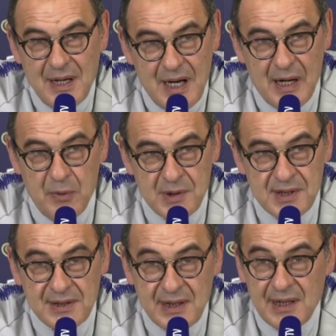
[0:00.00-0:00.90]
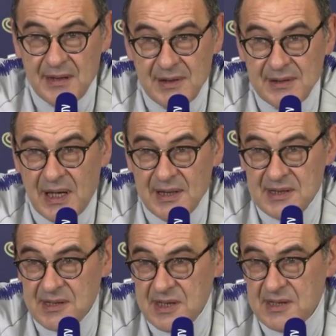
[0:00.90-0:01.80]
I wasn't here in the
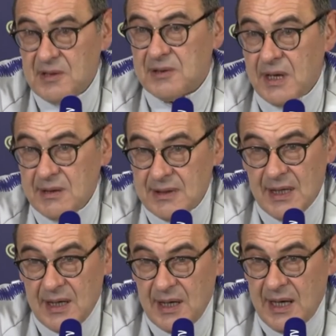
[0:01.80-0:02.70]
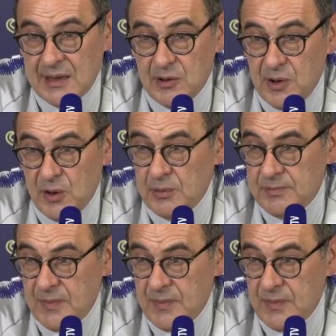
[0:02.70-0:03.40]
last season, and I don't know.